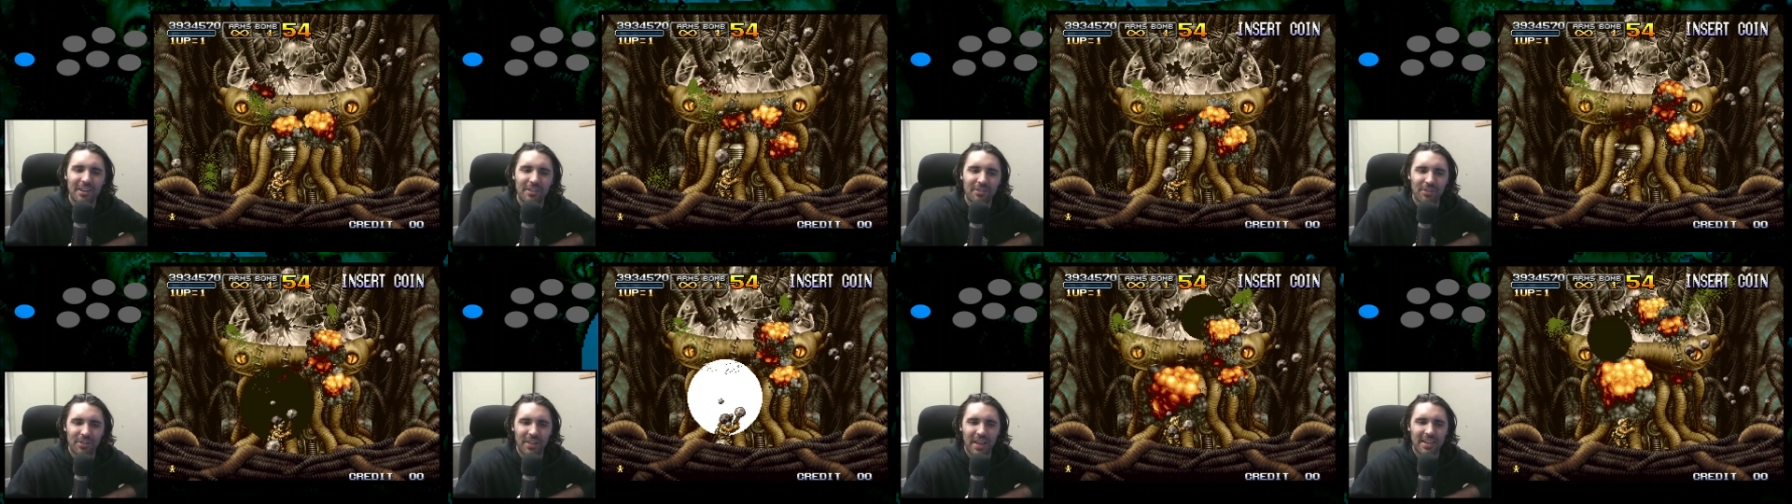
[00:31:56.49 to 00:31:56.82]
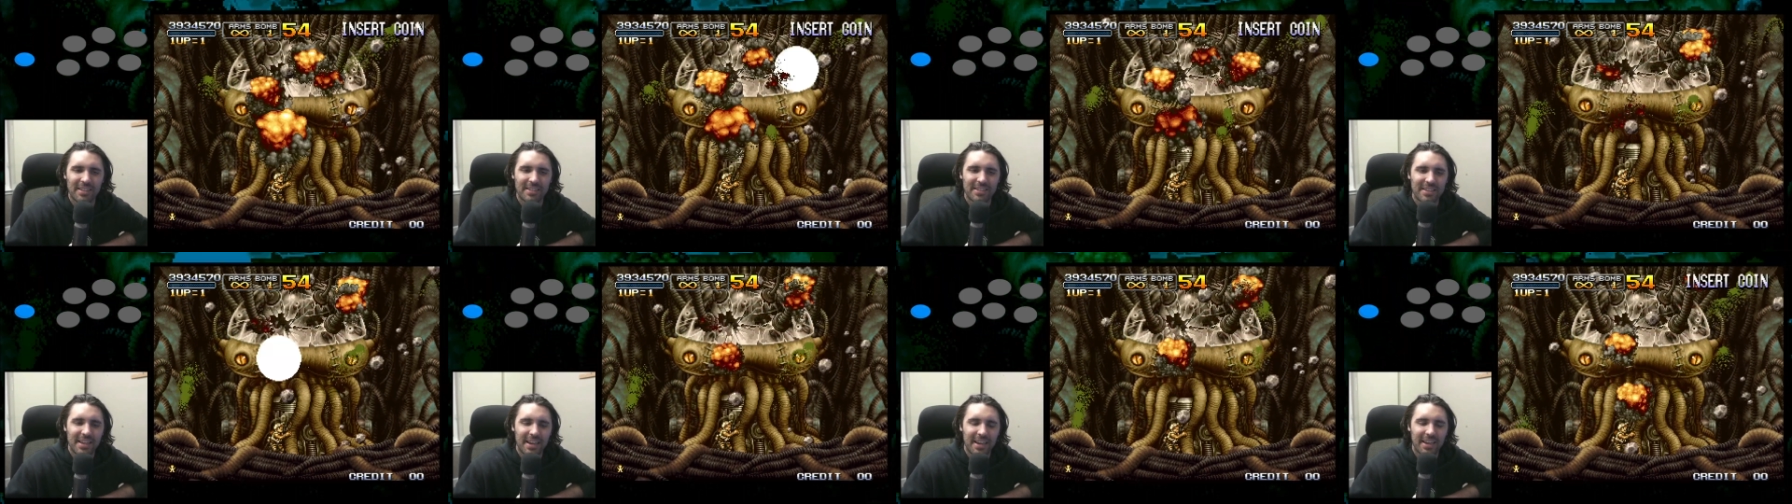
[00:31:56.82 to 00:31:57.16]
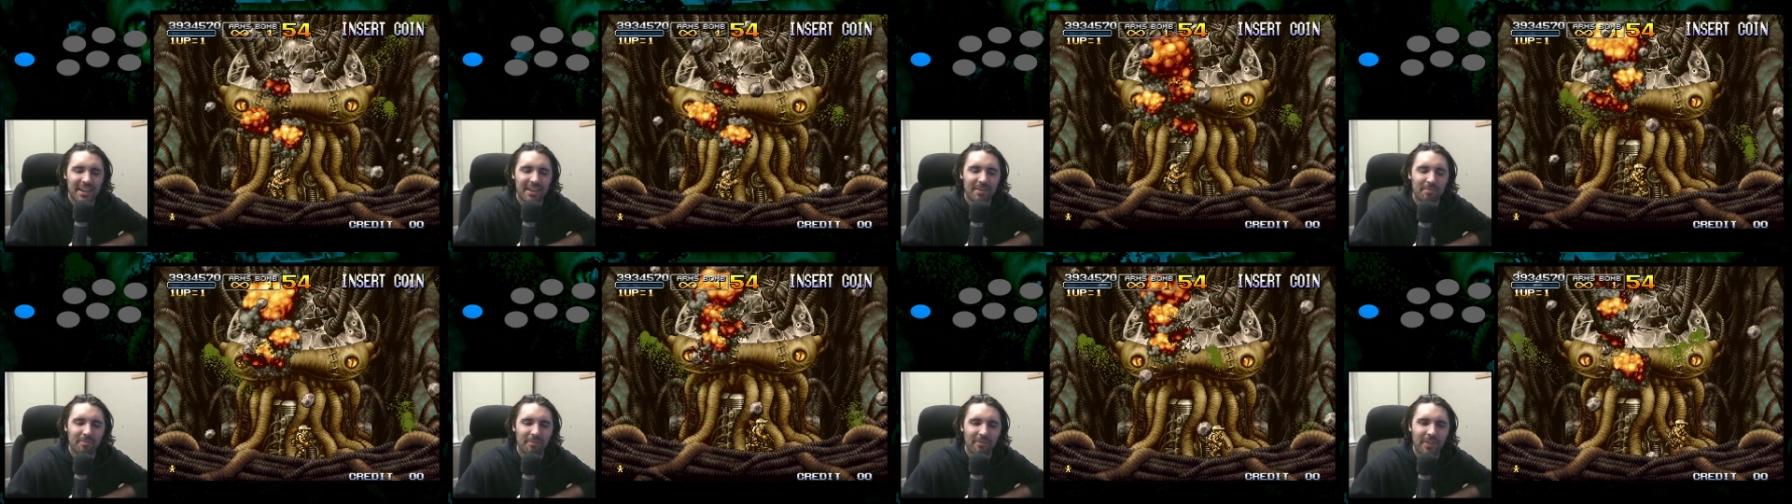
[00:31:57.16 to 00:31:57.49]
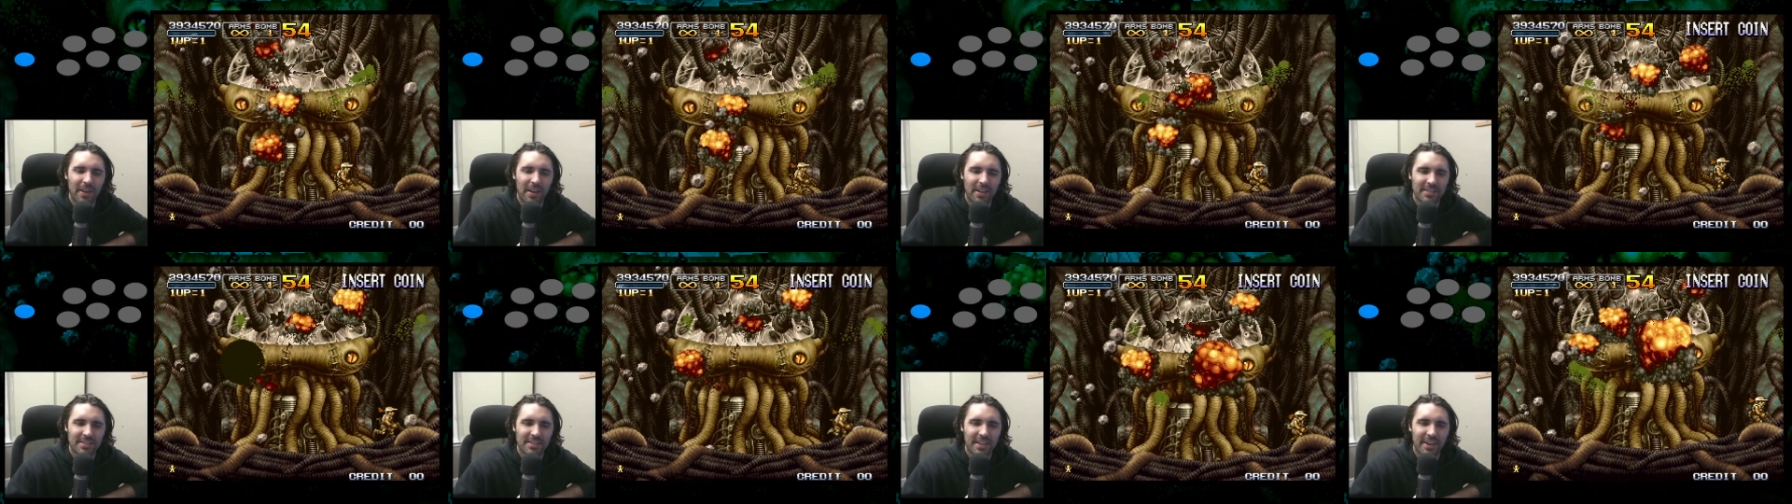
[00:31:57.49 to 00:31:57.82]
for that second
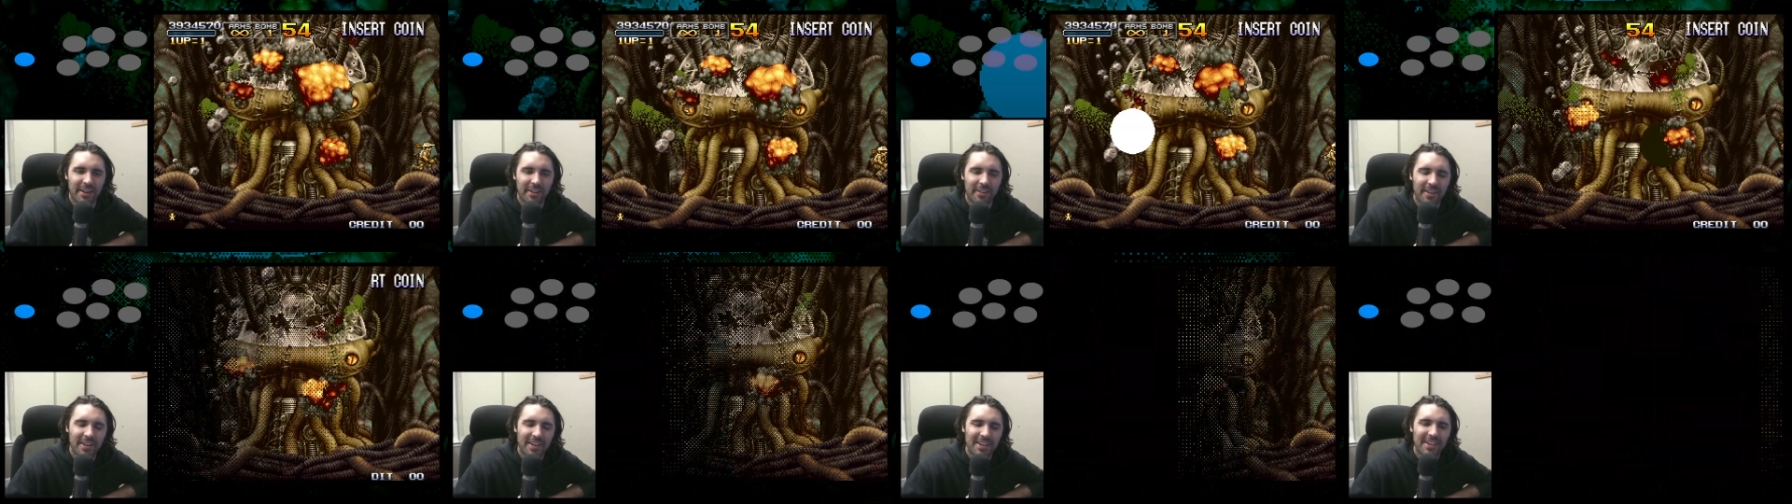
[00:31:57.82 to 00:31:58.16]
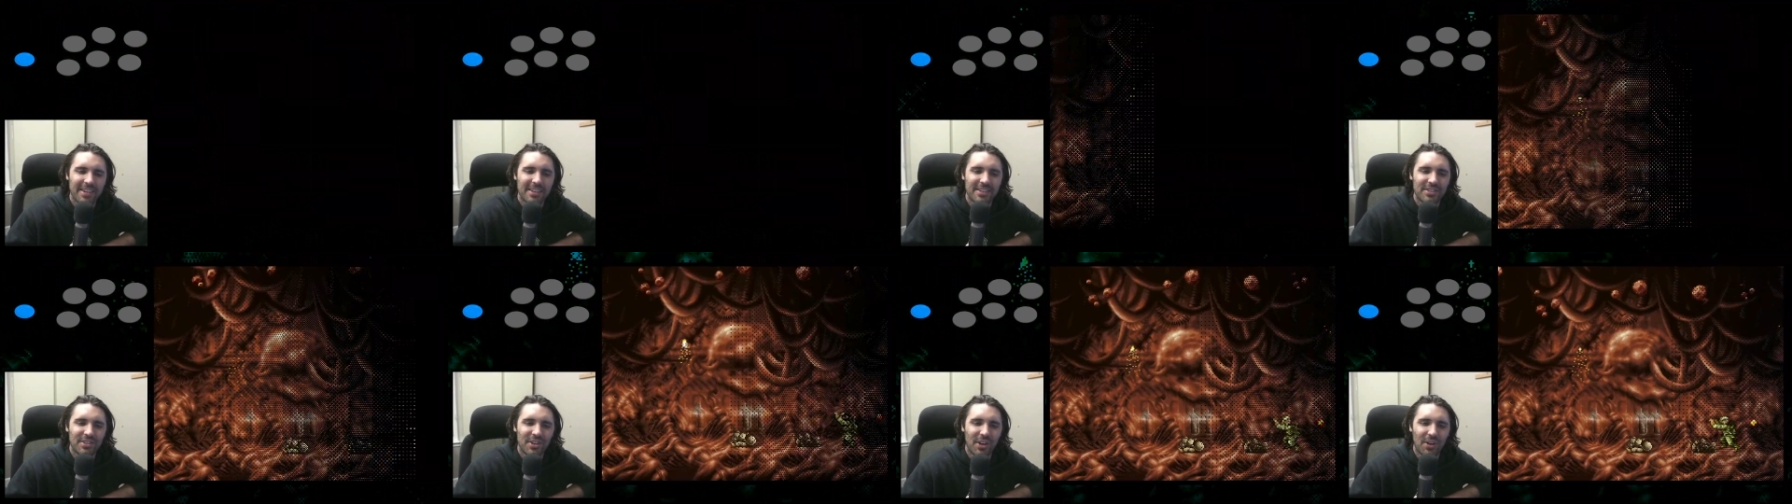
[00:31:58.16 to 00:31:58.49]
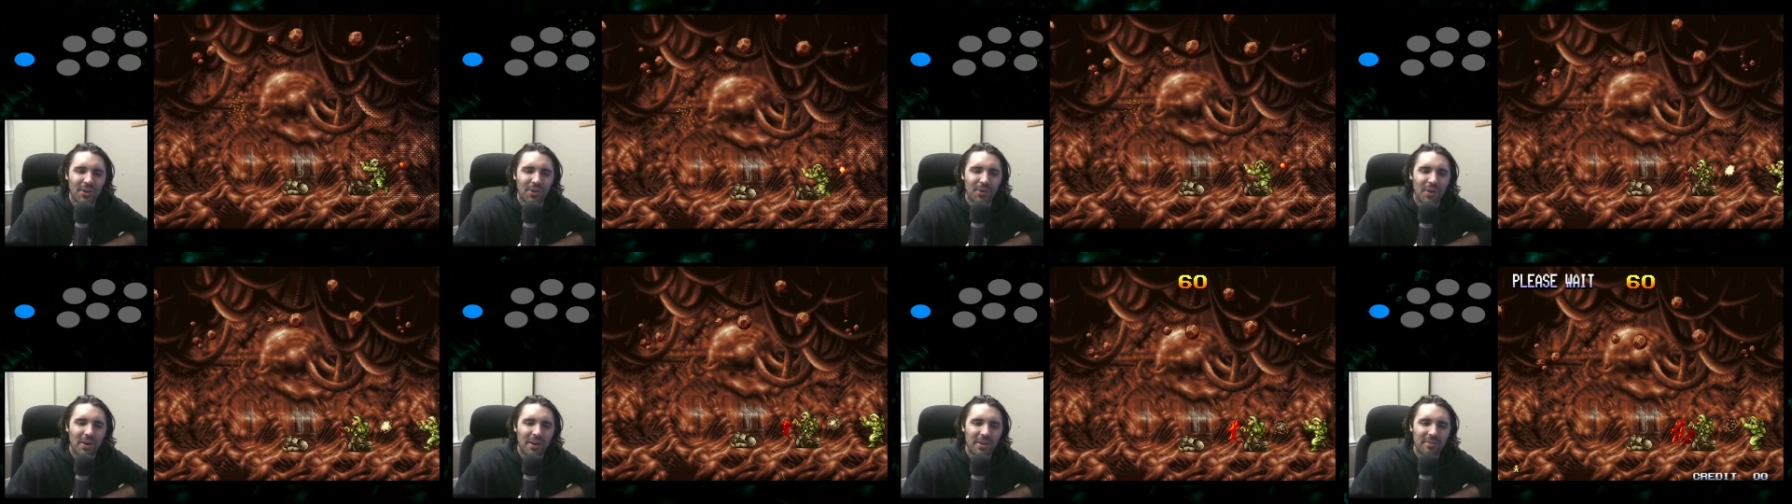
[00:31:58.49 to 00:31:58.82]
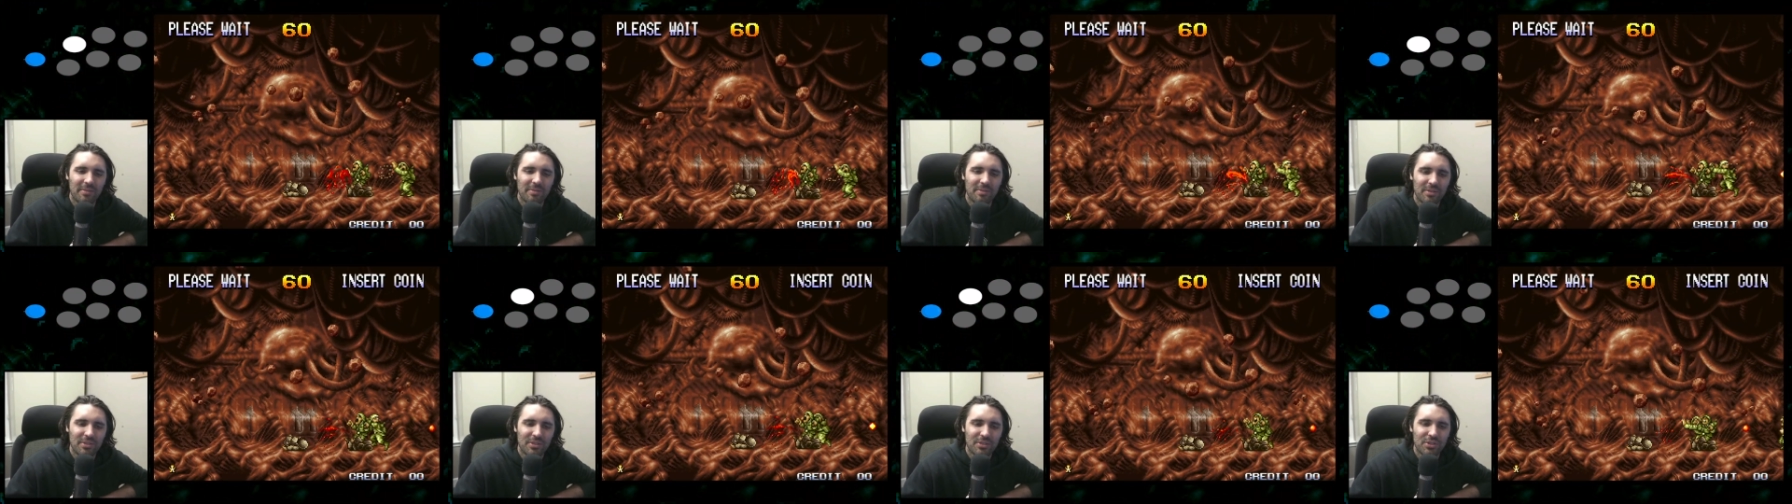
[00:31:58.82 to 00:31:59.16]
phase there. So, uh,
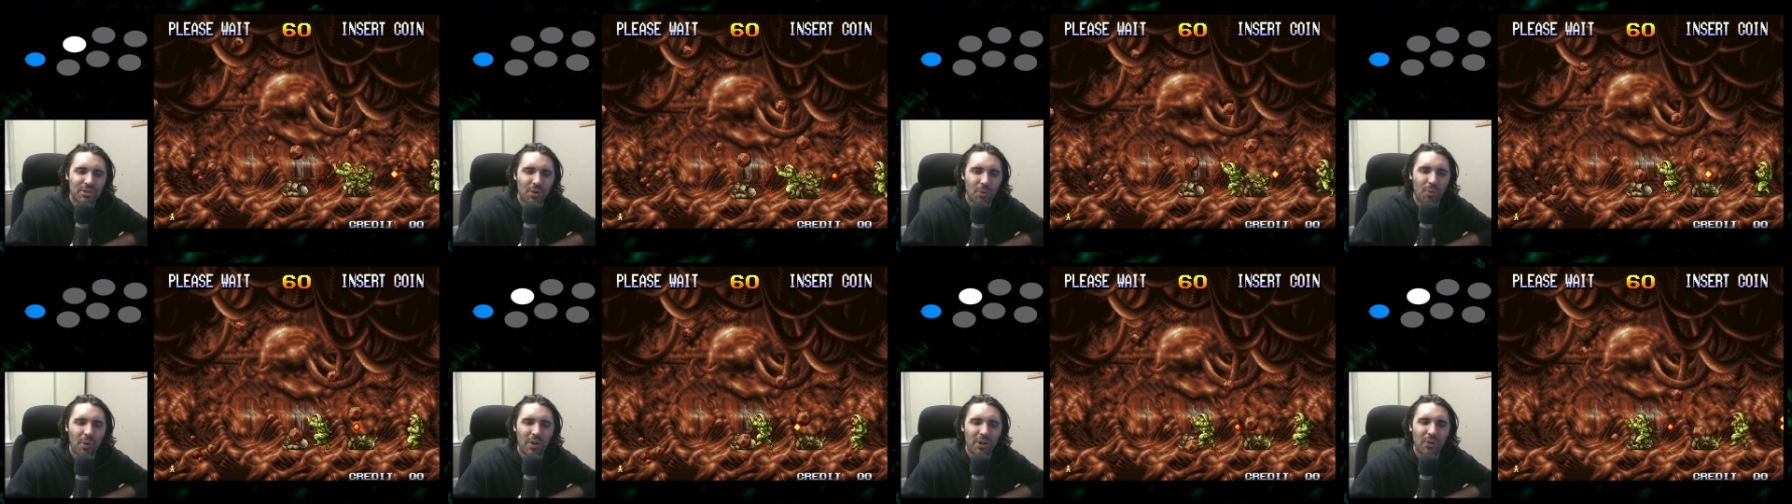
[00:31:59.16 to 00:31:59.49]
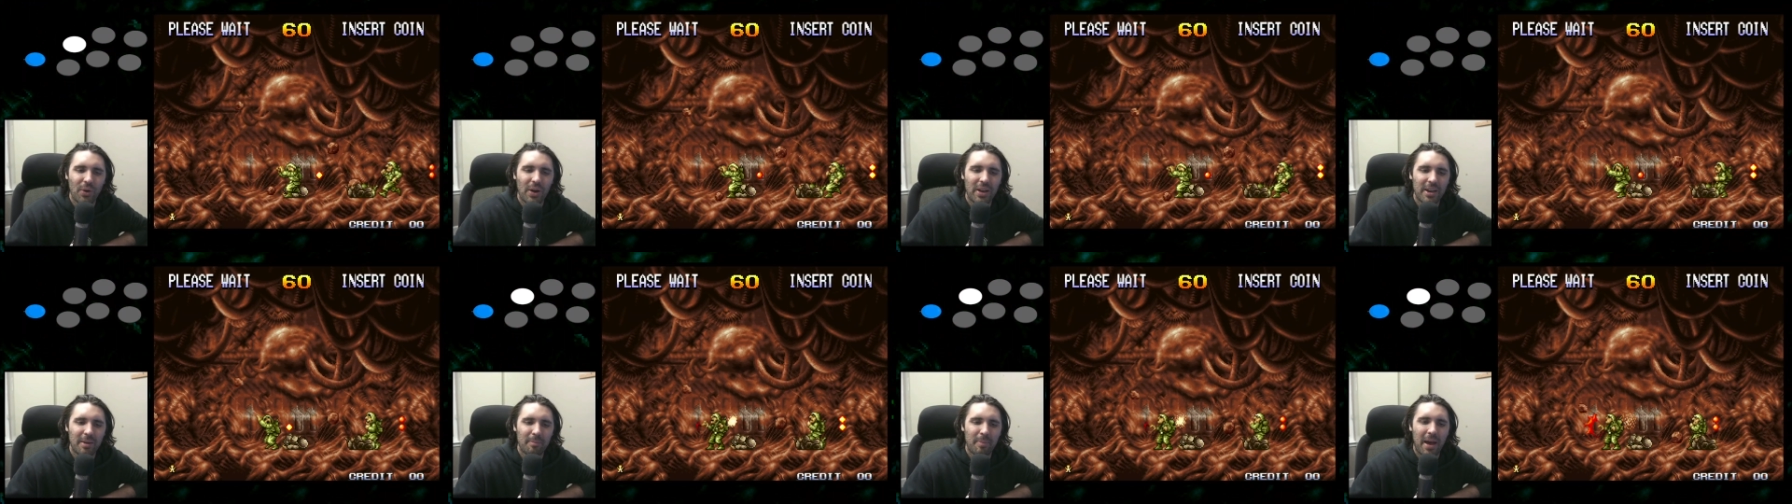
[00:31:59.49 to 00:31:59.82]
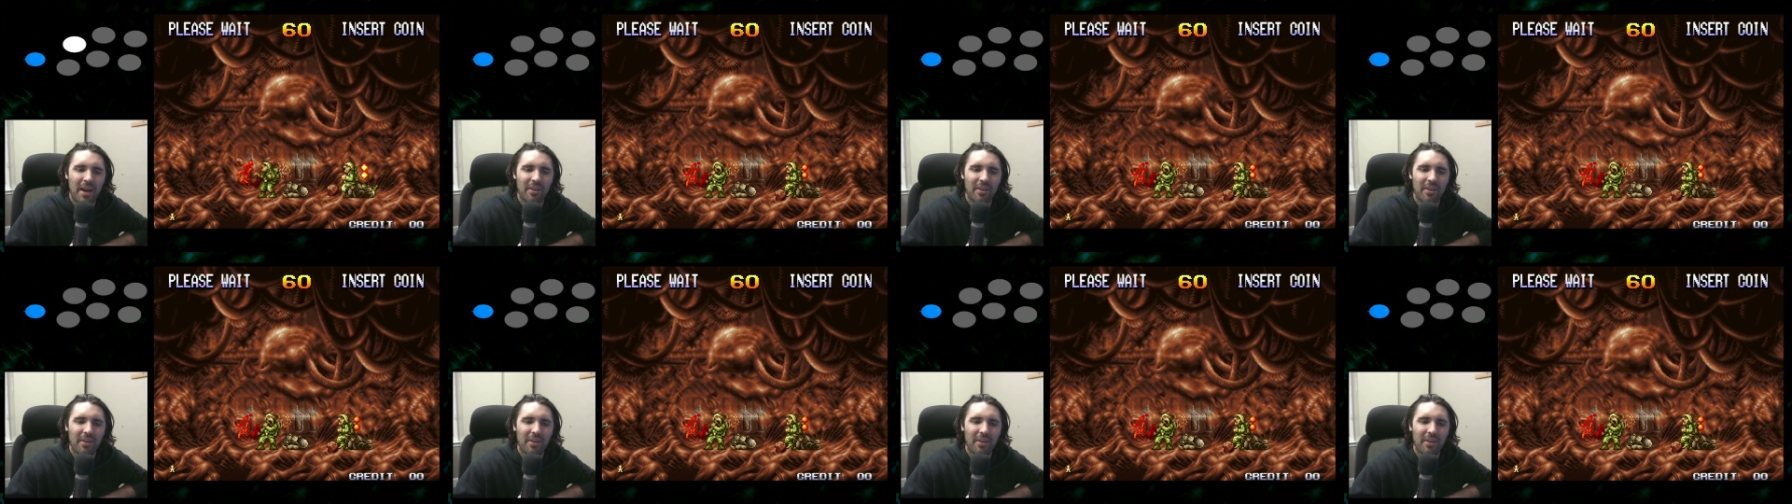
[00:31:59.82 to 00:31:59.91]
so what you end up